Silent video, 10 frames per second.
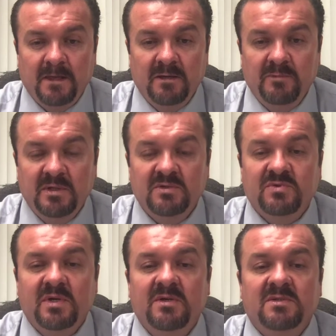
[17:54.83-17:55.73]

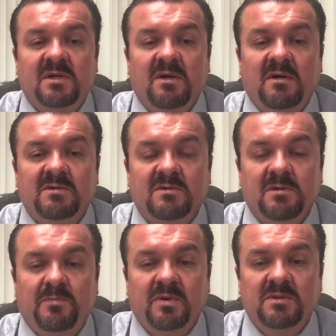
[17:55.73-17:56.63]
Administrators can also
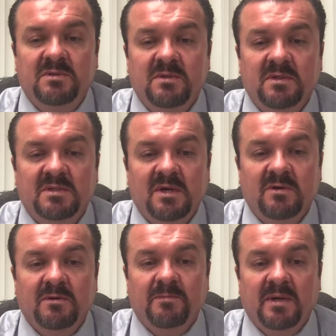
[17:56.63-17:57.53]
support students'
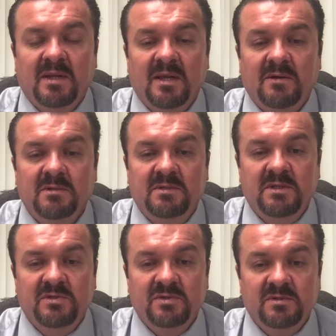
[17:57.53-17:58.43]
health by allowing
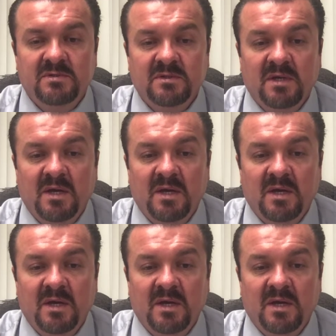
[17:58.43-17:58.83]
teachers